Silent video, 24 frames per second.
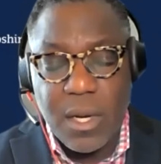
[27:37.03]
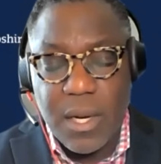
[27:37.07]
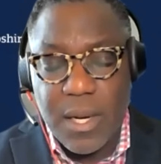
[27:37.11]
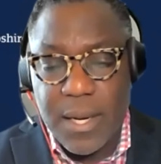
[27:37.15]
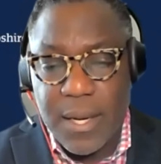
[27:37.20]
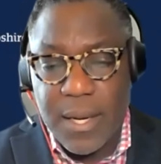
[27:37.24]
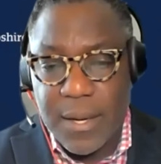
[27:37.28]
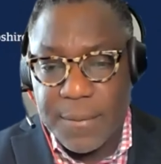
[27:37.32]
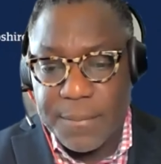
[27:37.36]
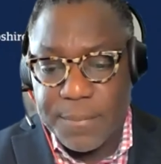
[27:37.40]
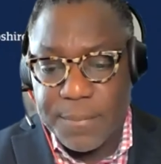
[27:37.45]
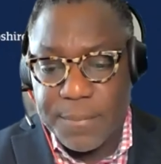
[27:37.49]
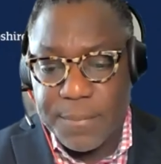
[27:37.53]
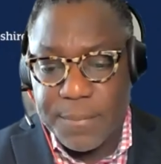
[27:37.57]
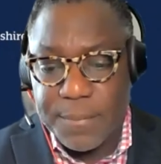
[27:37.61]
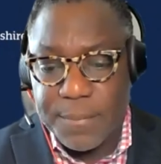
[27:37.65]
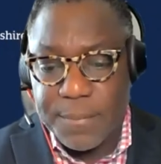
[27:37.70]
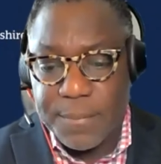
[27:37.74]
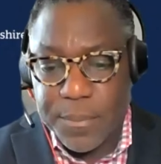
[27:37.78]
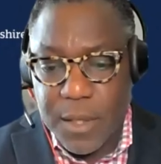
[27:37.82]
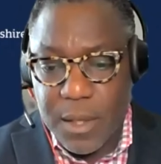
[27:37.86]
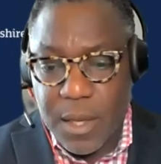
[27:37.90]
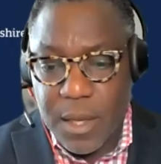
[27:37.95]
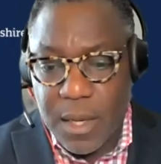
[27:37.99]

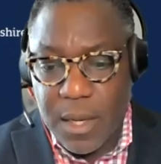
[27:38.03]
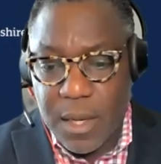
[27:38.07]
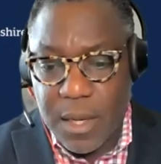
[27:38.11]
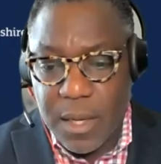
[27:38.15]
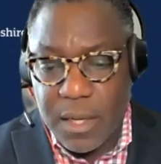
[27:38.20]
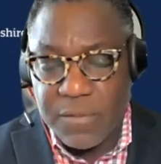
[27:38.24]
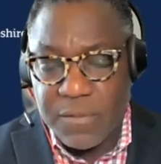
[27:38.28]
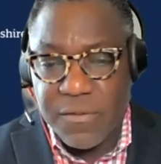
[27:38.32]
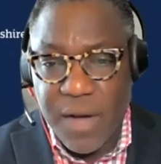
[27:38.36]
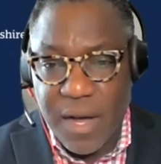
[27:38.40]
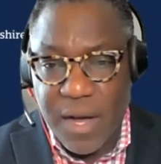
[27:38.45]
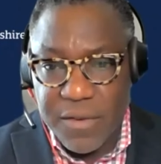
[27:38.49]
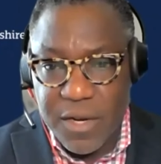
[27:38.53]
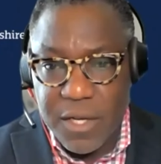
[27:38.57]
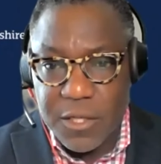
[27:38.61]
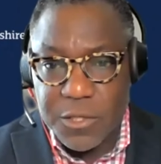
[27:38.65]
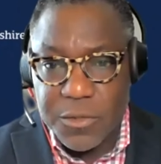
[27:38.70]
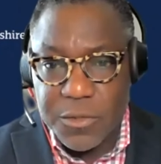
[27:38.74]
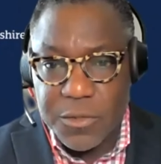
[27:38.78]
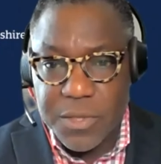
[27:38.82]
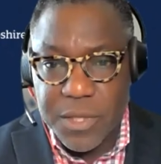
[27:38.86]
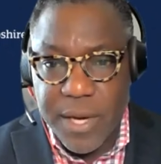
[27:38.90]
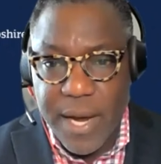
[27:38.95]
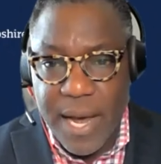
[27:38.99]

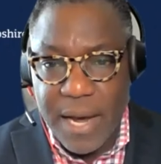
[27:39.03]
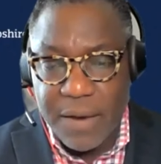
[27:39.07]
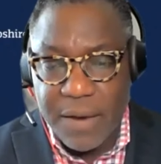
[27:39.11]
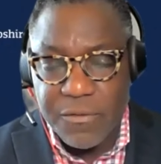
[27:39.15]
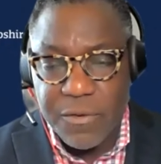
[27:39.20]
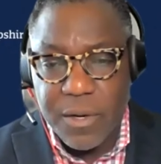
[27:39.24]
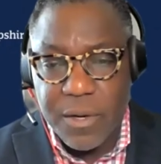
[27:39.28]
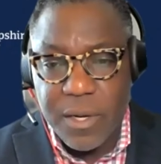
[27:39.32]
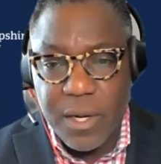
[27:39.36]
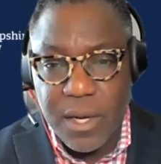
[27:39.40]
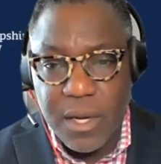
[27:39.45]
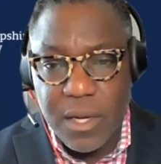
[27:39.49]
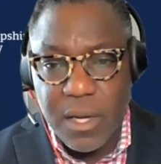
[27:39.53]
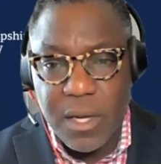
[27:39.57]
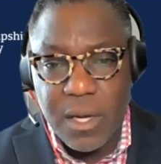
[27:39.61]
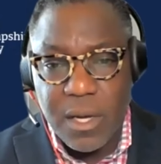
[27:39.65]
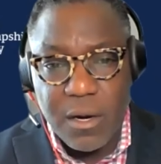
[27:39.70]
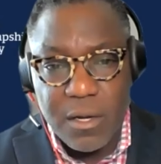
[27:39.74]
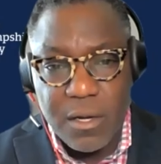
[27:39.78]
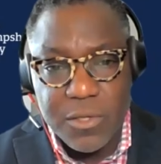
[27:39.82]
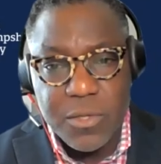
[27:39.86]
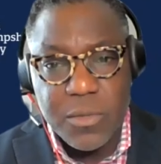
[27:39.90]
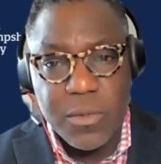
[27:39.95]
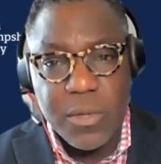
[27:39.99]
5 countries in
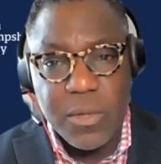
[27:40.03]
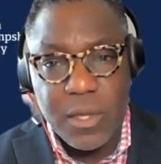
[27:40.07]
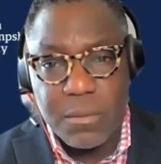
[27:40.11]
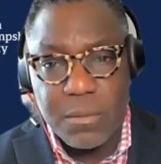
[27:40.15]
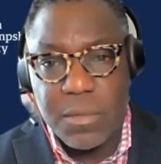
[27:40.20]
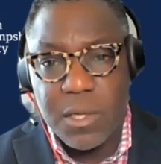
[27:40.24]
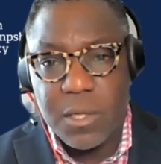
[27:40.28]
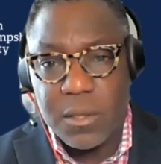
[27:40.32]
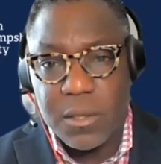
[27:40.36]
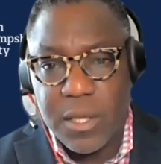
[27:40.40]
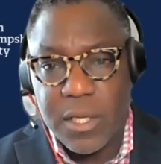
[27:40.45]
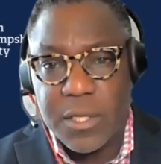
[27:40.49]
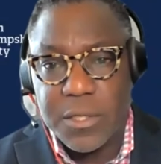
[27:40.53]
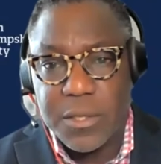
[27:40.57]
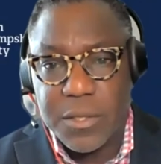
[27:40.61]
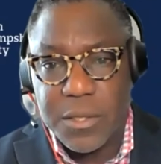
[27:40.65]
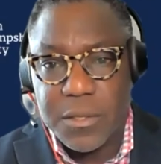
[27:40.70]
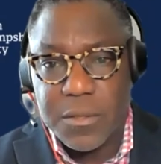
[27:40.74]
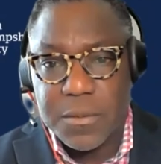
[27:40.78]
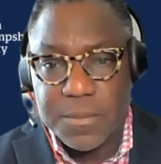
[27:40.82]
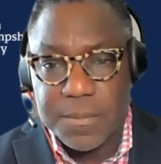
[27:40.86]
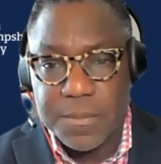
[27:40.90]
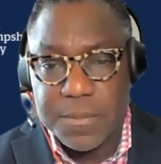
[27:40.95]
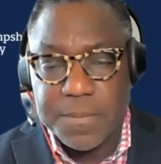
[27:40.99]
Africa and also in the Middle
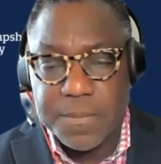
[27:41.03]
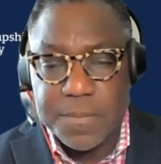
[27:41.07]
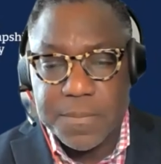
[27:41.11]
East.